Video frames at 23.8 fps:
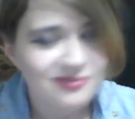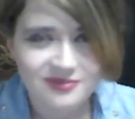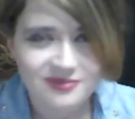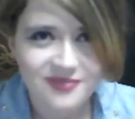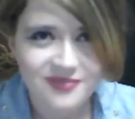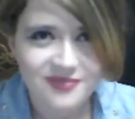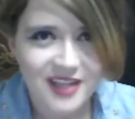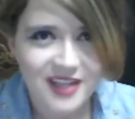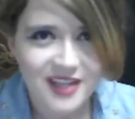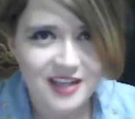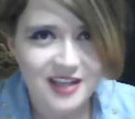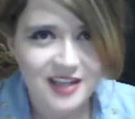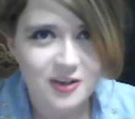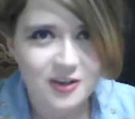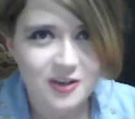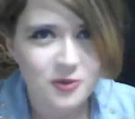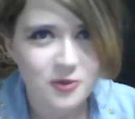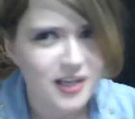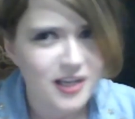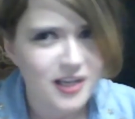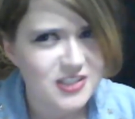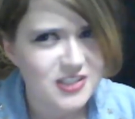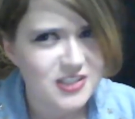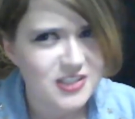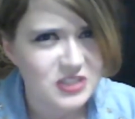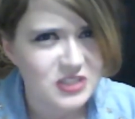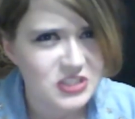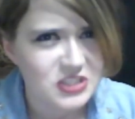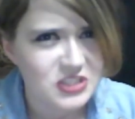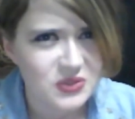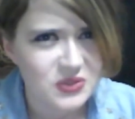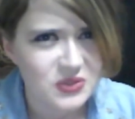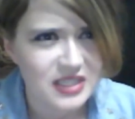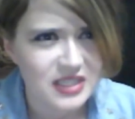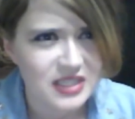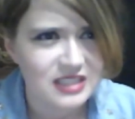Okay, I hope you guys are
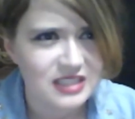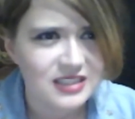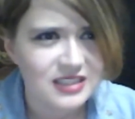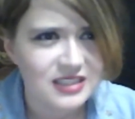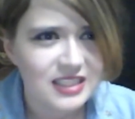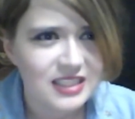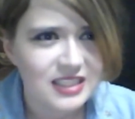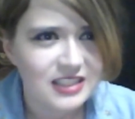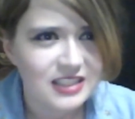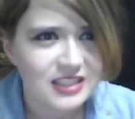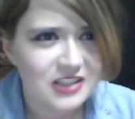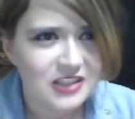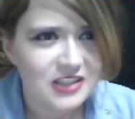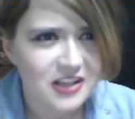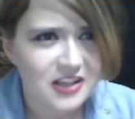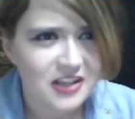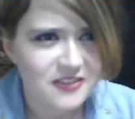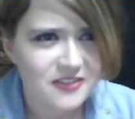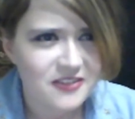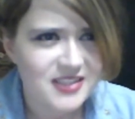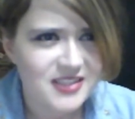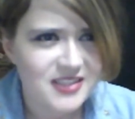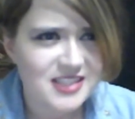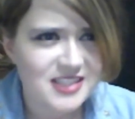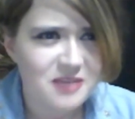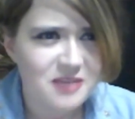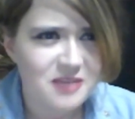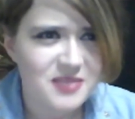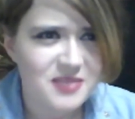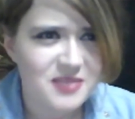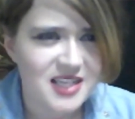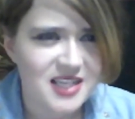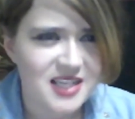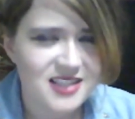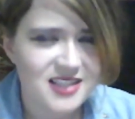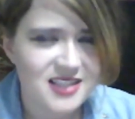enjoying all of these
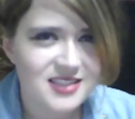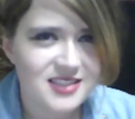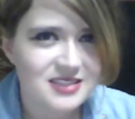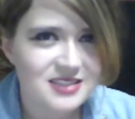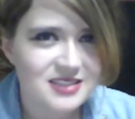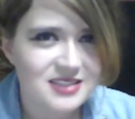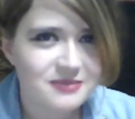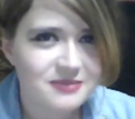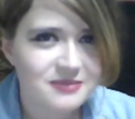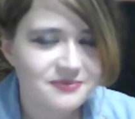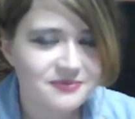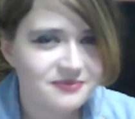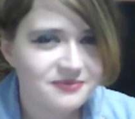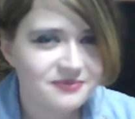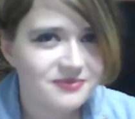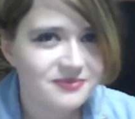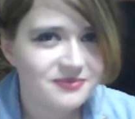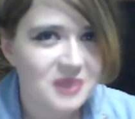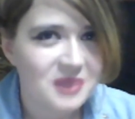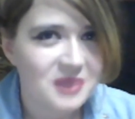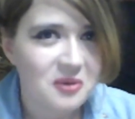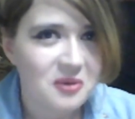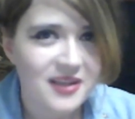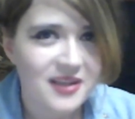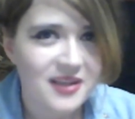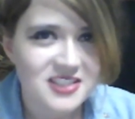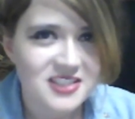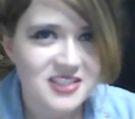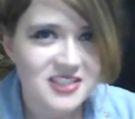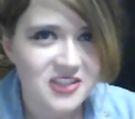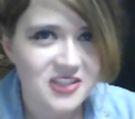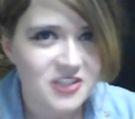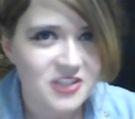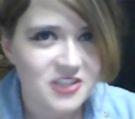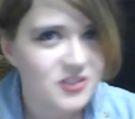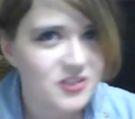updates. I'll be back to
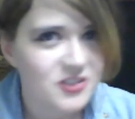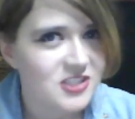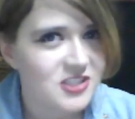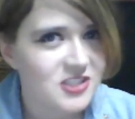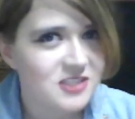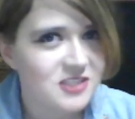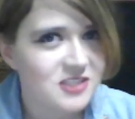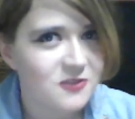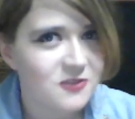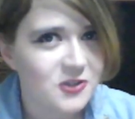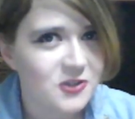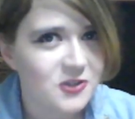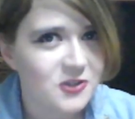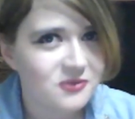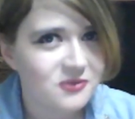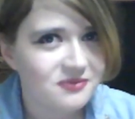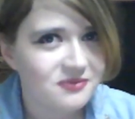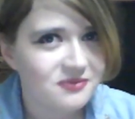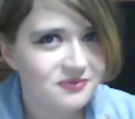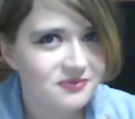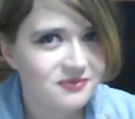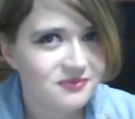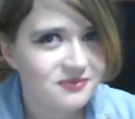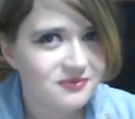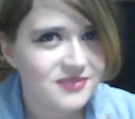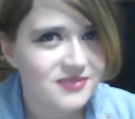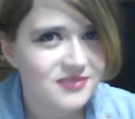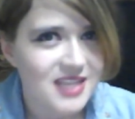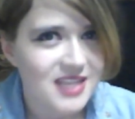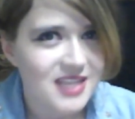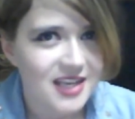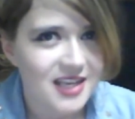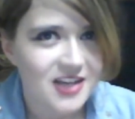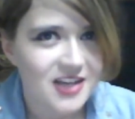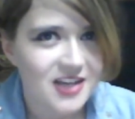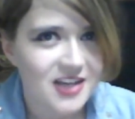talk to you in just a few.
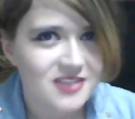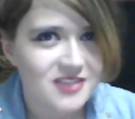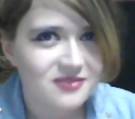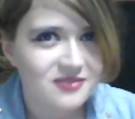Take care.